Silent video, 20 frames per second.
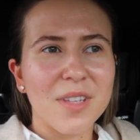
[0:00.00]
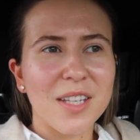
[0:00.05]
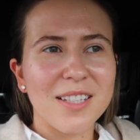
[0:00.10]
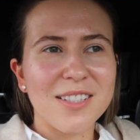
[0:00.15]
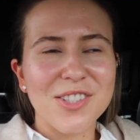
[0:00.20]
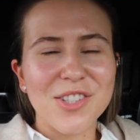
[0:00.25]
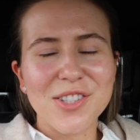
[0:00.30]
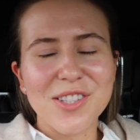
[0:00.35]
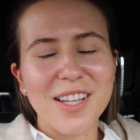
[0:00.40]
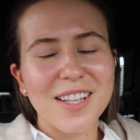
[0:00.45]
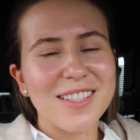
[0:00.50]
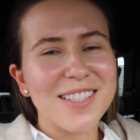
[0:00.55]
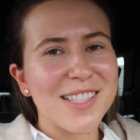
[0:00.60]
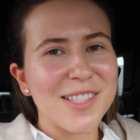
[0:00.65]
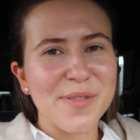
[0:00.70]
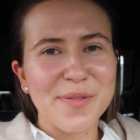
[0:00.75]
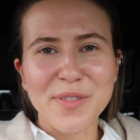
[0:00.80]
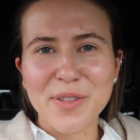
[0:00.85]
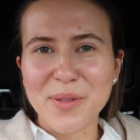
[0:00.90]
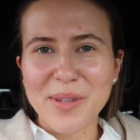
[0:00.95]
it's just like
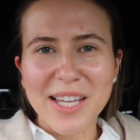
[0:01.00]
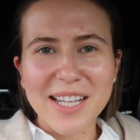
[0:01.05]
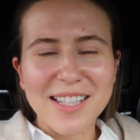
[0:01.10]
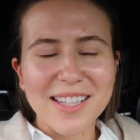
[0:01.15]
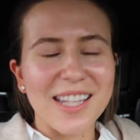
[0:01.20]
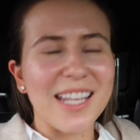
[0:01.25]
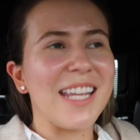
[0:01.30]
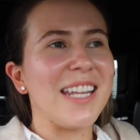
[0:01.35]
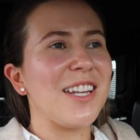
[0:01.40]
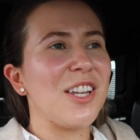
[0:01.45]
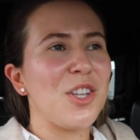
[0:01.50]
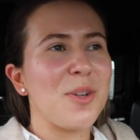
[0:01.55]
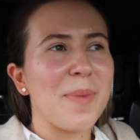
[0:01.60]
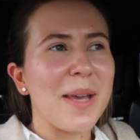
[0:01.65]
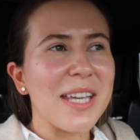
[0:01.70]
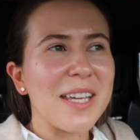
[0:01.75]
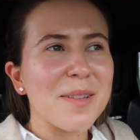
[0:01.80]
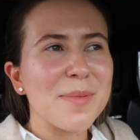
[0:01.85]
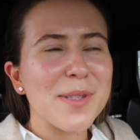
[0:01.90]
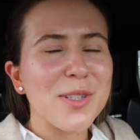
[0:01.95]
doesn't feel that clean, and your
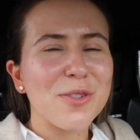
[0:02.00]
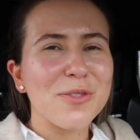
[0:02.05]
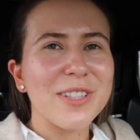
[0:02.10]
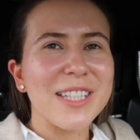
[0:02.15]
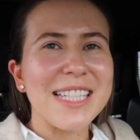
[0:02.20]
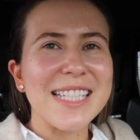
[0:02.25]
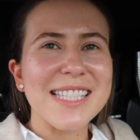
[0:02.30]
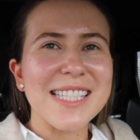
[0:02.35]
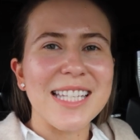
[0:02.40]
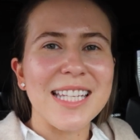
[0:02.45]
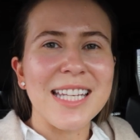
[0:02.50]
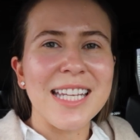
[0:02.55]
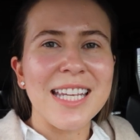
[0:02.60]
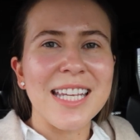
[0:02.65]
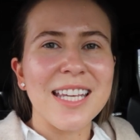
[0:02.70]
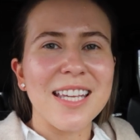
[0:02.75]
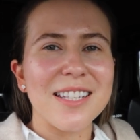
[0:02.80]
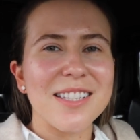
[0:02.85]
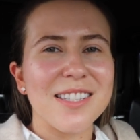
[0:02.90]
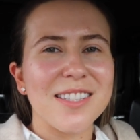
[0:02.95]
makeup's not really
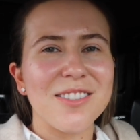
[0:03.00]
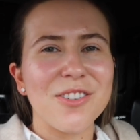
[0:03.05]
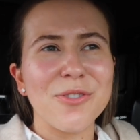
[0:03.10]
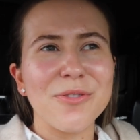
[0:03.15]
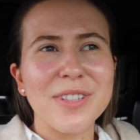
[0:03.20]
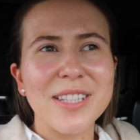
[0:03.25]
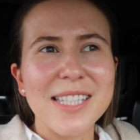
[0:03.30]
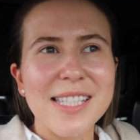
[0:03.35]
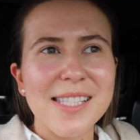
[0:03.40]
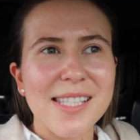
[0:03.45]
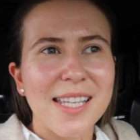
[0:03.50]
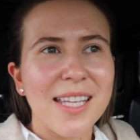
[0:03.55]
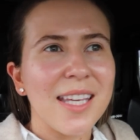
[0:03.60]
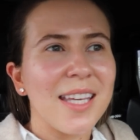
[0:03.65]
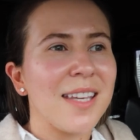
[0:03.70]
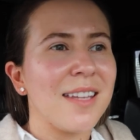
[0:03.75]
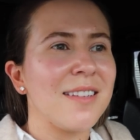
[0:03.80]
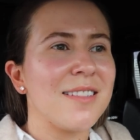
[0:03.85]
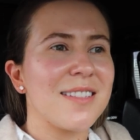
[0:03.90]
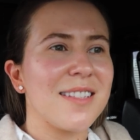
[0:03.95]
sitting, it's not really
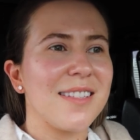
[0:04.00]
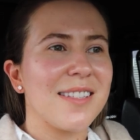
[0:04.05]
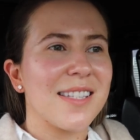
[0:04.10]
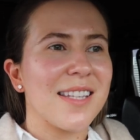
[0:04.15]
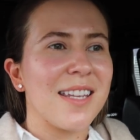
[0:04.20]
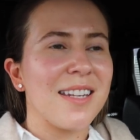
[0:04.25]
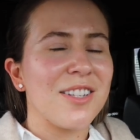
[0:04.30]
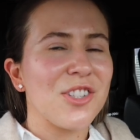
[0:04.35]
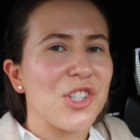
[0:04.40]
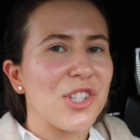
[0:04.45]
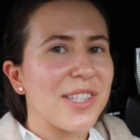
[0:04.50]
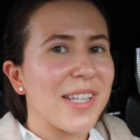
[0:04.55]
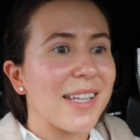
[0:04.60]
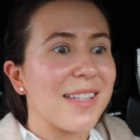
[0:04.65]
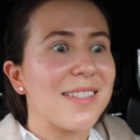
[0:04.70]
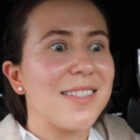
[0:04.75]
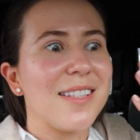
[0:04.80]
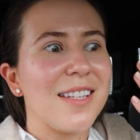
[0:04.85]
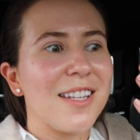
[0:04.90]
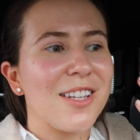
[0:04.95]
sinking into the skin, it's just
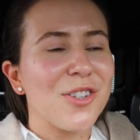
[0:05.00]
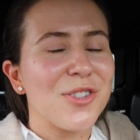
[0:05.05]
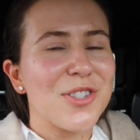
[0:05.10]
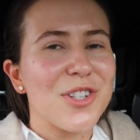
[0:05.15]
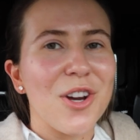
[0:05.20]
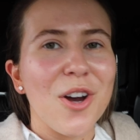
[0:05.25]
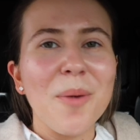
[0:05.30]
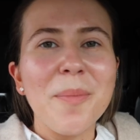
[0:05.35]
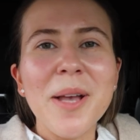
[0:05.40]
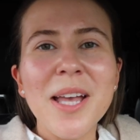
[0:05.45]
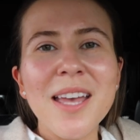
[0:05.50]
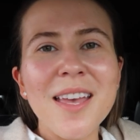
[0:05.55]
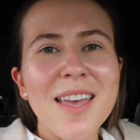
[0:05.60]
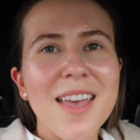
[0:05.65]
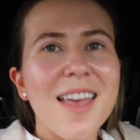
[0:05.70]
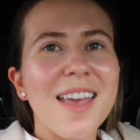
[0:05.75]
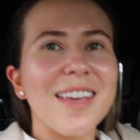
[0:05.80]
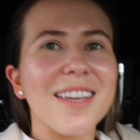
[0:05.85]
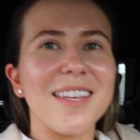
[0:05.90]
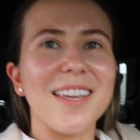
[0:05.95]
like sitting on top.
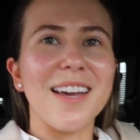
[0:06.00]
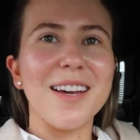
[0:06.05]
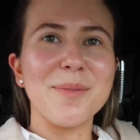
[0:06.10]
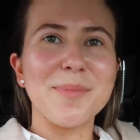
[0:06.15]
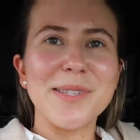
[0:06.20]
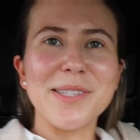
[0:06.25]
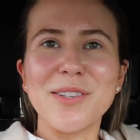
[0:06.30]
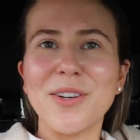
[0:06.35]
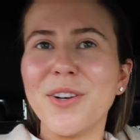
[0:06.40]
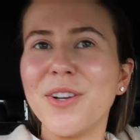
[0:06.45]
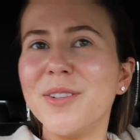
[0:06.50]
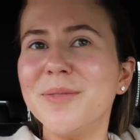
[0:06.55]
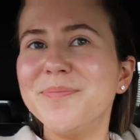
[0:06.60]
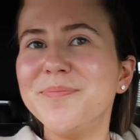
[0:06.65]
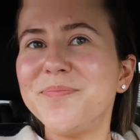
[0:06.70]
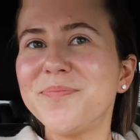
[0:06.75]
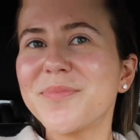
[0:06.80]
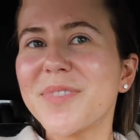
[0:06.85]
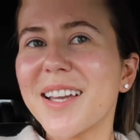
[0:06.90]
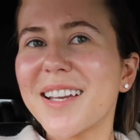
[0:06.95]
Yeah, so
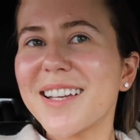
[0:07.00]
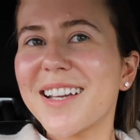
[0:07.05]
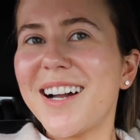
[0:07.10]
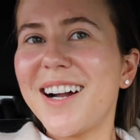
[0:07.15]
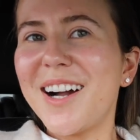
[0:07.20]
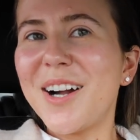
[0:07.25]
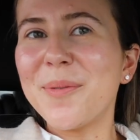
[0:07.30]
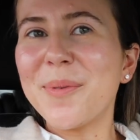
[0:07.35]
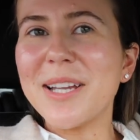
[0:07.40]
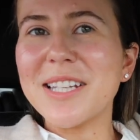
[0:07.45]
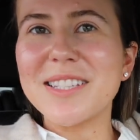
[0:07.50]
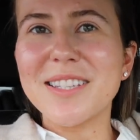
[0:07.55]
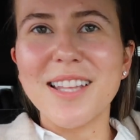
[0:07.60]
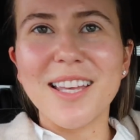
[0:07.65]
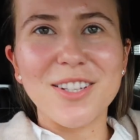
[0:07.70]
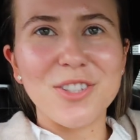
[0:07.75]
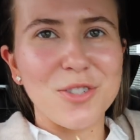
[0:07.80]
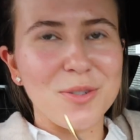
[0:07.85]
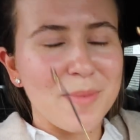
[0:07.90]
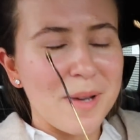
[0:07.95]
can't wait to
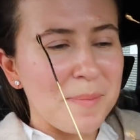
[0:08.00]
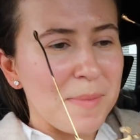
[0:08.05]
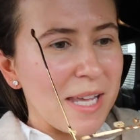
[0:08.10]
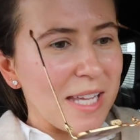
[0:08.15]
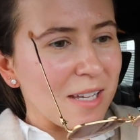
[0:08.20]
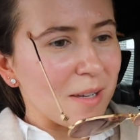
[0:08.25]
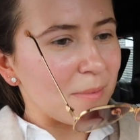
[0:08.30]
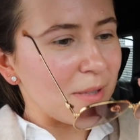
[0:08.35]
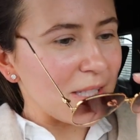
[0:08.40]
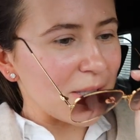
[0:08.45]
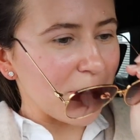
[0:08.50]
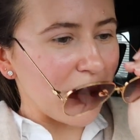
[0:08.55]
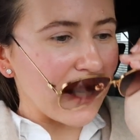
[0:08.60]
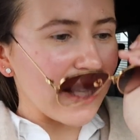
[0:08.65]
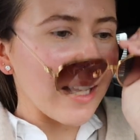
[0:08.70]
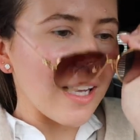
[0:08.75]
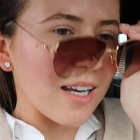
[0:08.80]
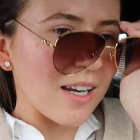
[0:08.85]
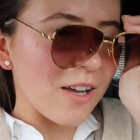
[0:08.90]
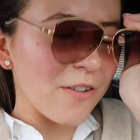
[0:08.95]
like do my makeup this
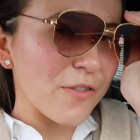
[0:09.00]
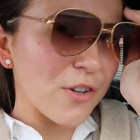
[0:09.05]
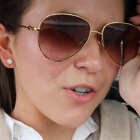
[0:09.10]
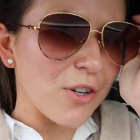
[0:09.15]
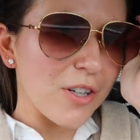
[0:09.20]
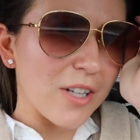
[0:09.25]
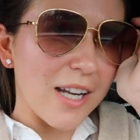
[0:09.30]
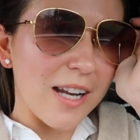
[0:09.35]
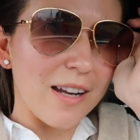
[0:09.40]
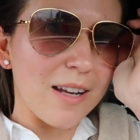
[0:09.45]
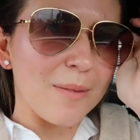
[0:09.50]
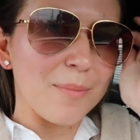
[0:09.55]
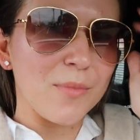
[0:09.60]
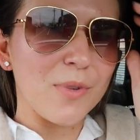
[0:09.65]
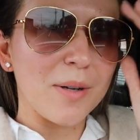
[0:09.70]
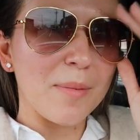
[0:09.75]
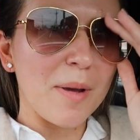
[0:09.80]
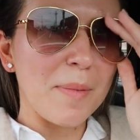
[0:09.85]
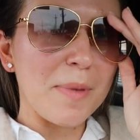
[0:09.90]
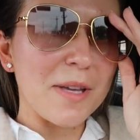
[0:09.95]
weekend. I've got one of my